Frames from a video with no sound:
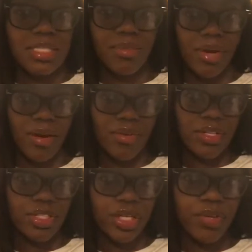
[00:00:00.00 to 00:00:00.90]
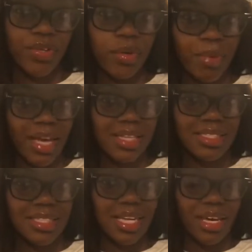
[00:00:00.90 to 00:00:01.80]
I'm not really sure if it'll make it
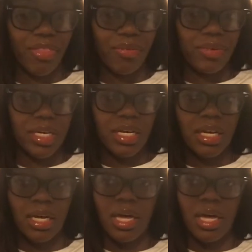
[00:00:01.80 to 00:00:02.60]
to day three.